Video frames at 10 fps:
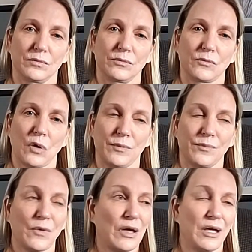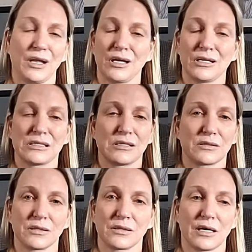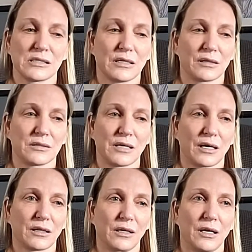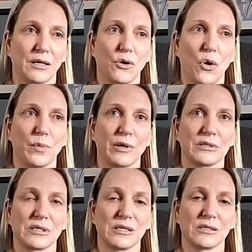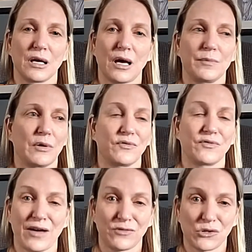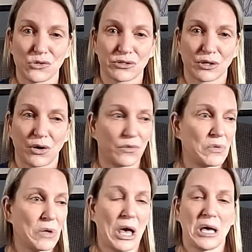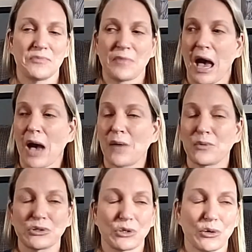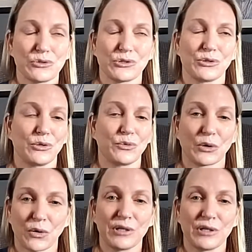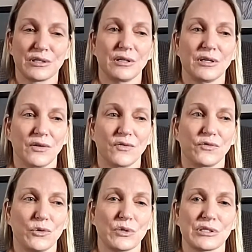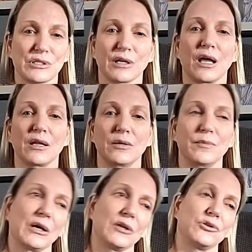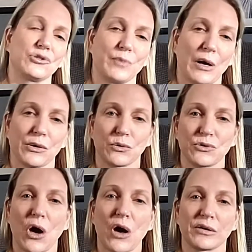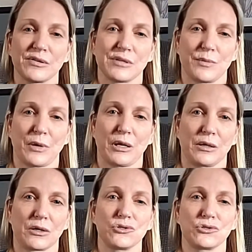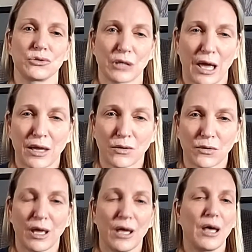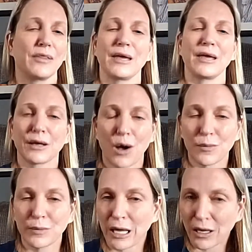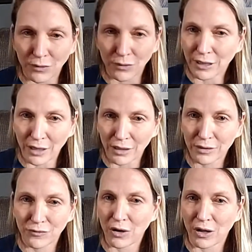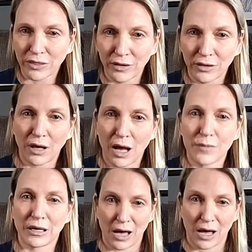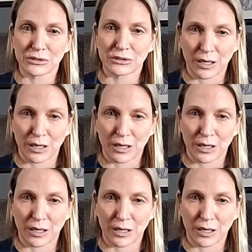Right. And that's it exactly. And nobody sees it. I mean, 5 years ago, I would have told you you were crazy if you would have said, Kelly, man, you should probably go talk to somebody because you're angry. They didn't call me angry, Kelly, for nothing. I mean, I was coming to